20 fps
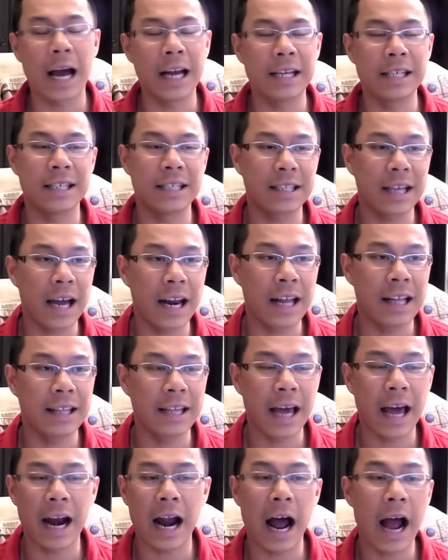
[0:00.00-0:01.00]
I
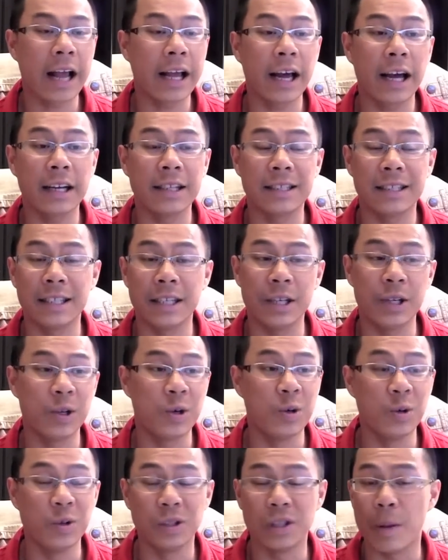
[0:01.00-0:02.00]
decided that I gotta
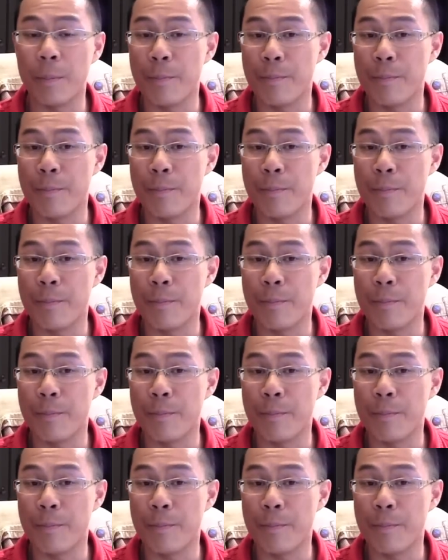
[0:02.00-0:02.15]
see who's the